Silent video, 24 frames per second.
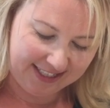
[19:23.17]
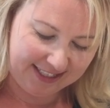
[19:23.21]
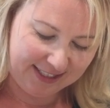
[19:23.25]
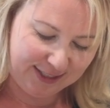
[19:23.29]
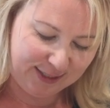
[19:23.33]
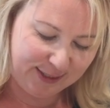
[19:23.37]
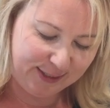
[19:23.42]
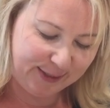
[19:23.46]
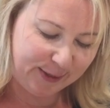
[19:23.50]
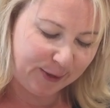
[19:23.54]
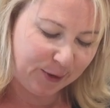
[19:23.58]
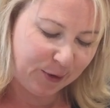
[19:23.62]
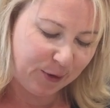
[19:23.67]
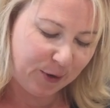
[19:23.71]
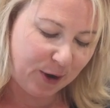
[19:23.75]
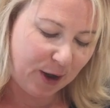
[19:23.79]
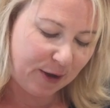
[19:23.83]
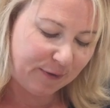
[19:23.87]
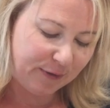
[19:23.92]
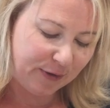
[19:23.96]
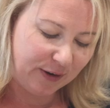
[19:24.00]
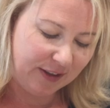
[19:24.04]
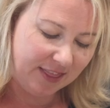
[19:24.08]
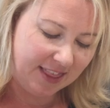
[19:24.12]
So
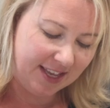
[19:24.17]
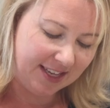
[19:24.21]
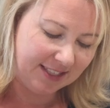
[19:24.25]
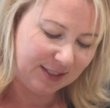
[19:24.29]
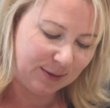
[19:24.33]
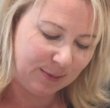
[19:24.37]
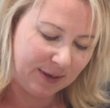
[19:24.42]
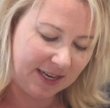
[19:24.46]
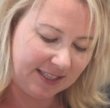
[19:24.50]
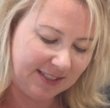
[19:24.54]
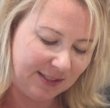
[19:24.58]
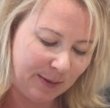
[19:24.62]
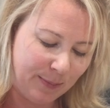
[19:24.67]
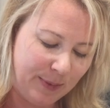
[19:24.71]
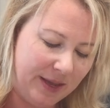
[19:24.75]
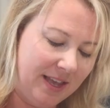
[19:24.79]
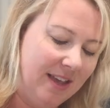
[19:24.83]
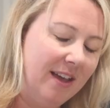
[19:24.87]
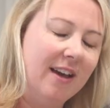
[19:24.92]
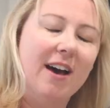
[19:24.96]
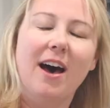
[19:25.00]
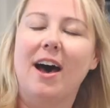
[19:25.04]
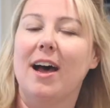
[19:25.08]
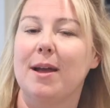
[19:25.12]
for this
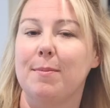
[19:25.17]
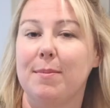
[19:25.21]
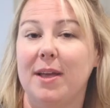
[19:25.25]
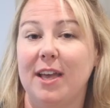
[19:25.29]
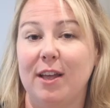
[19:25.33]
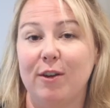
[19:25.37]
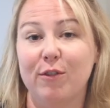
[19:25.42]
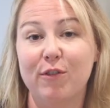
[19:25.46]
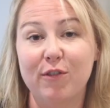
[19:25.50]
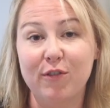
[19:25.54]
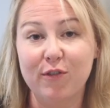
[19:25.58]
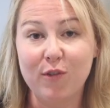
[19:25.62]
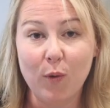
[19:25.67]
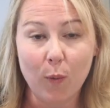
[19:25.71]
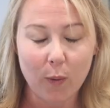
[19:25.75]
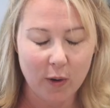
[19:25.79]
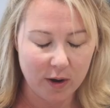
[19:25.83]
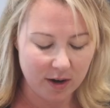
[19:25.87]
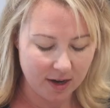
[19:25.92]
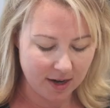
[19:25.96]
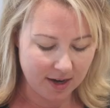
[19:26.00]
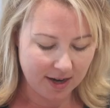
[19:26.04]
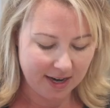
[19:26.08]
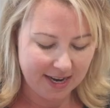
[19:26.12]
recipe, I made
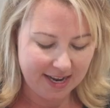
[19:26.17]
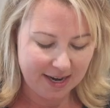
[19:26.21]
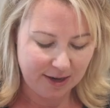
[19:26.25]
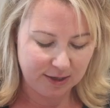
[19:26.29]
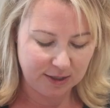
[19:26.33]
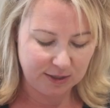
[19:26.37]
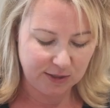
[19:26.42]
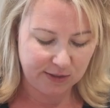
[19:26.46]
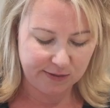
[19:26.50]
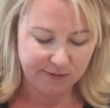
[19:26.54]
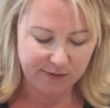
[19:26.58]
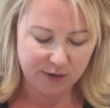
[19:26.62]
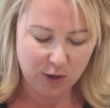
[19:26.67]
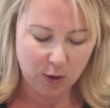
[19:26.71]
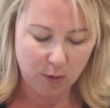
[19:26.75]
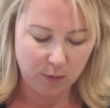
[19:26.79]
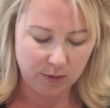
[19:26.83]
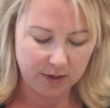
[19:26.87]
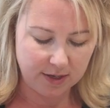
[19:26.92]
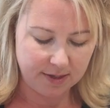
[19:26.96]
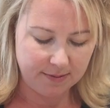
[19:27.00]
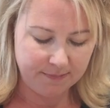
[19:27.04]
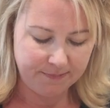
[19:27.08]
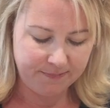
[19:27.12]
4 ears of
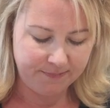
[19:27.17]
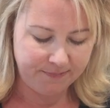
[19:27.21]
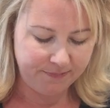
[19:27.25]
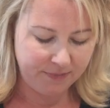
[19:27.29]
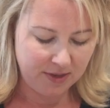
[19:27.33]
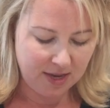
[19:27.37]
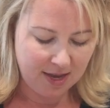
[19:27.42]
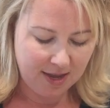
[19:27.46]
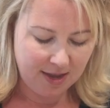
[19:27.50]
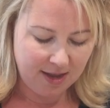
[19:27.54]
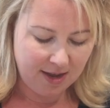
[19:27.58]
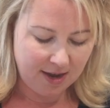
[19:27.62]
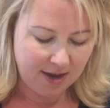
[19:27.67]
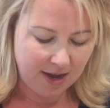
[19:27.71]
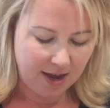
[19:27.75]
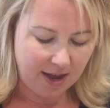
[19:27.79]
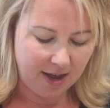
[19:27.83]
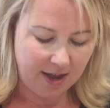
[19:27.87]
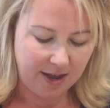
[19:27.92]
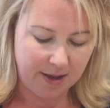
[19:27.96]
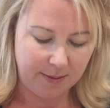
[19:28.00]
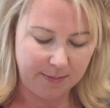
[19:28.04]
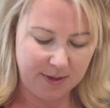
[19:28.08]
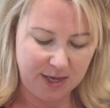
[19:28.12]
corn.
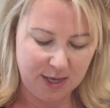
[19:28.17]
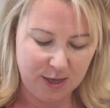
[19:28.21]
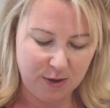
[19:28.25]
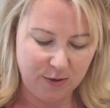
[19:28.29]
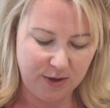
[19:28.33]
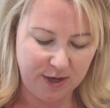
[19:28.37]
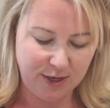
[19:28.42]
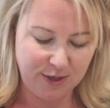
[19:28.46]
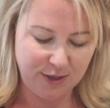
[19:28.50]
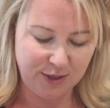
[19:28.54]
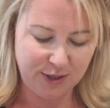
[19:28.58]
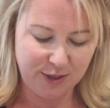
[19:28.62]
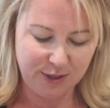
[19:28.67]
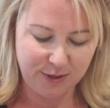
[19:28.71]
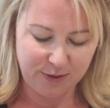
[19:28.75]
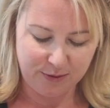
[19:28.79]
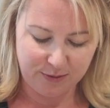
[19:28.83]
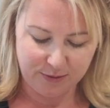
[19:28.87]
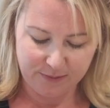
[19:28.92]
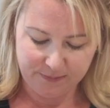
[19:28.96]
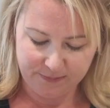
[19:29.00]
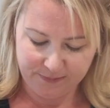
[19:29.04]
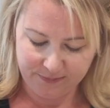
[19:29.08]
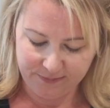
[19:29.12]
You can
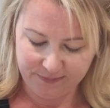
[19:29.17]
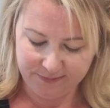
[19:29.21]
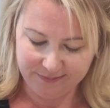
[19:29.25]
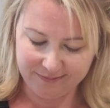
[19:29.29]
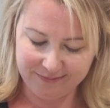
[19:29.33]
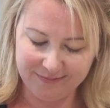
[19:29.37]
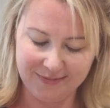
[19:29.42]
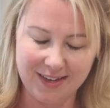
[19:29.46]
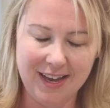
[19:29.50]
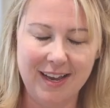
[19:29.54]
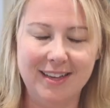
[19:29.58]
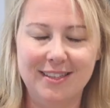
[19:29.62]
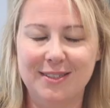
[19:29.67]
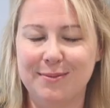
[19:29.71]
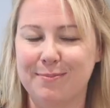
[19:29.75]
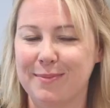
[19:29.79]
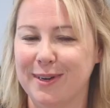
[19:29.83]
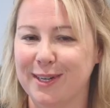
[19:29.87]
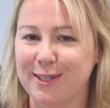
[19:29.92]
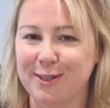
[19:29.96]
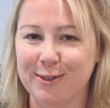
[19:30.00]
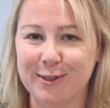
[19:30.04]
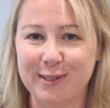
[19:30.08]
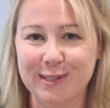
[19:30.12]
do as
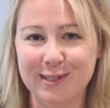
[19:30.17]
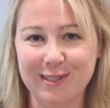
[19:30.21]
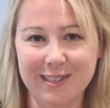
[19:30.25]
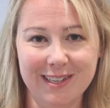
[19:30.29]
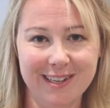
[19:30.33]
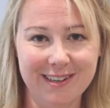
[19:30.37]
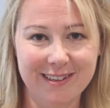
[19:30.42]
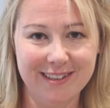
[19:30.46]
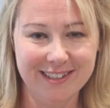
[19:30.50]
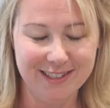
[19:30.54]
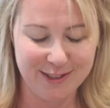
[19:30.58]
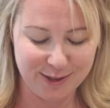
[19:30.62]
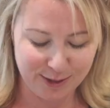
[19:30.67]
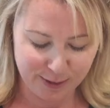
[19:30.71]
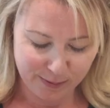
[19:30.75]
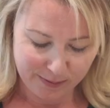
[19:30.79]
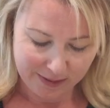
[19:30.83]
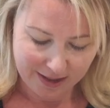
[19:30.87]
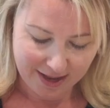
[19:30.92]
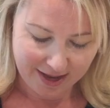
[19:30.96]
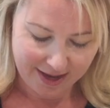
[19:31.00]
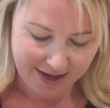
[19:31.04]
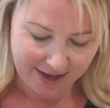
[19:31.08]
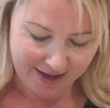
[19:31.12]
much or as little as you
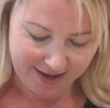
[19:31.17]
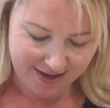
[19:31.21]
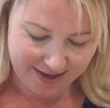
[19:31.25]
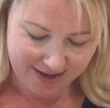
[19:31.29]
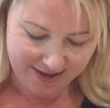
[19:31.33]
like.